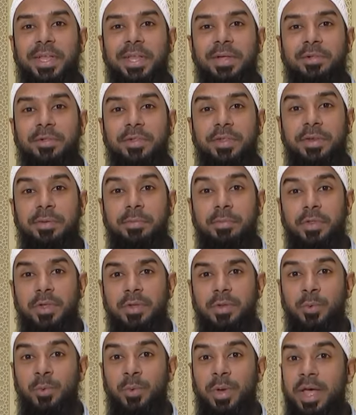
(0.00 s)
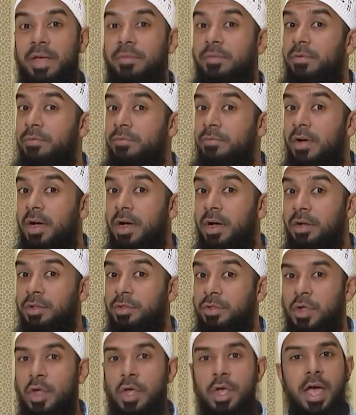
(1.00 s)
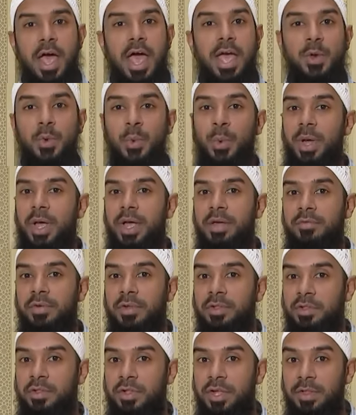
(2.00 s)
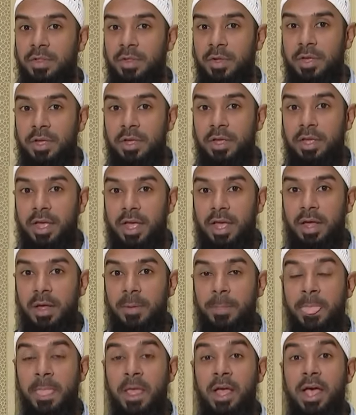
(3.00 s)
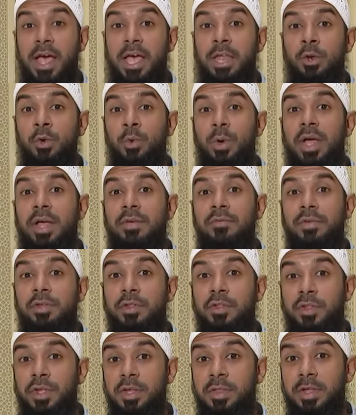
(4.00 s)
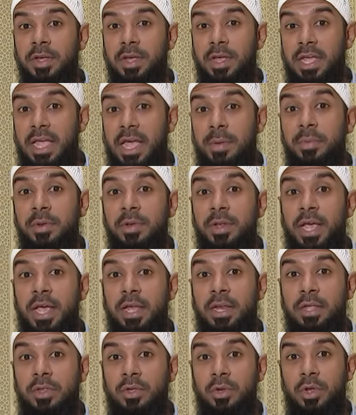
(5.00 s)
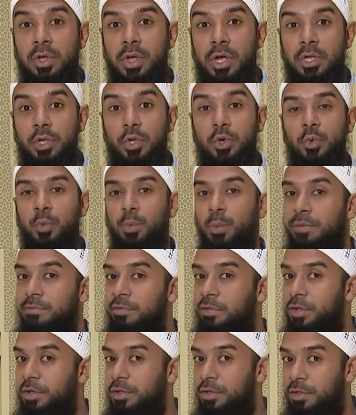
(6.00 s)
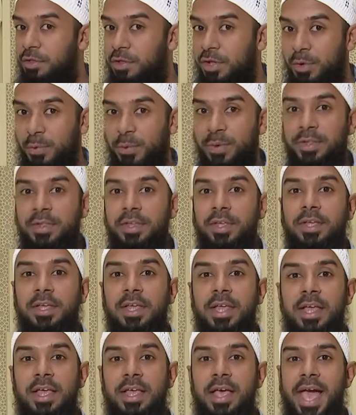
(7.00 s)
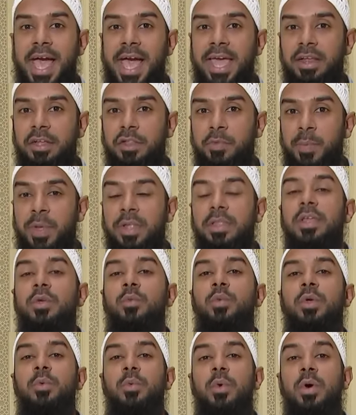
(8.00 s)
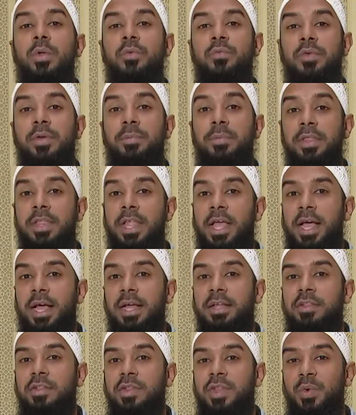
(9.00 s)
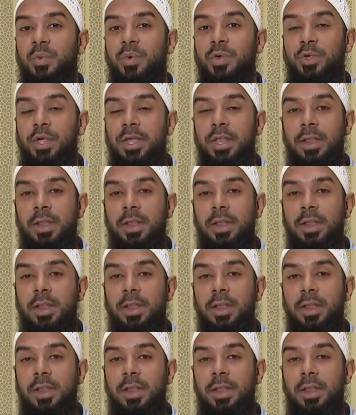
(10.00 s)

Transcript: alayhi wasallam said, whoever fasts and whoever stays in Qiyam and whoever stays in Qiyam in Laylatul Qadr with sincerity and expecting reward from Allah Azza wa